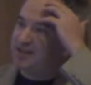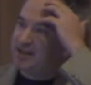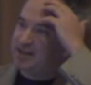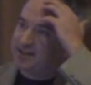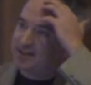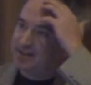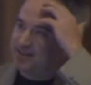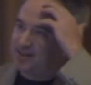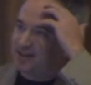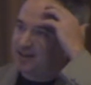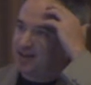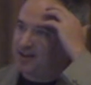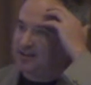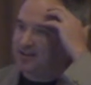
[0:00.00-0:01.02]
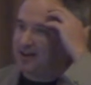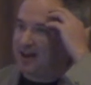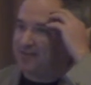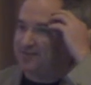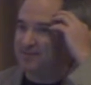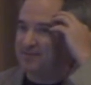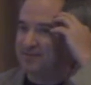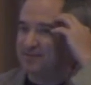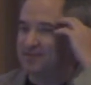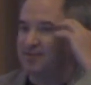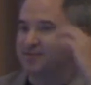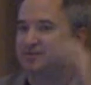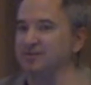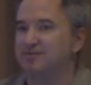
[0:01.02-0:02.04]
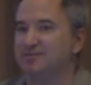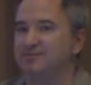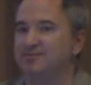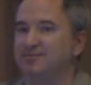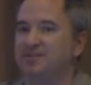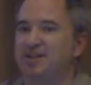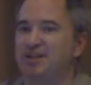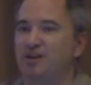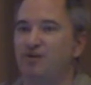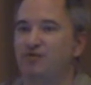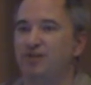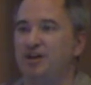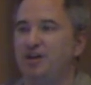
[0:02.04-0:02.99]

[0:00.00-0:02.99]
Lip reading: that I've seen over